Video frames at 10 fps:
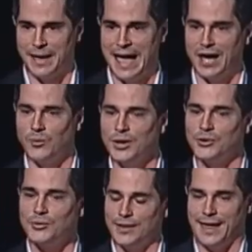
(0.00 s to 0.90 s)
How do we
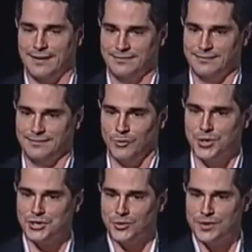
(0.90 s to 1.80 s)
do that?
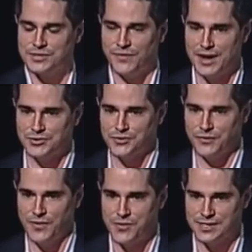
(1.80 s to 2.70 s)
Which are the risk factors we
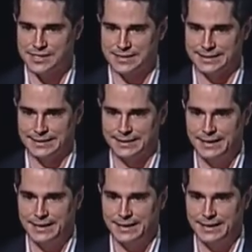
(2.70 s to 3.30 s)
focus on?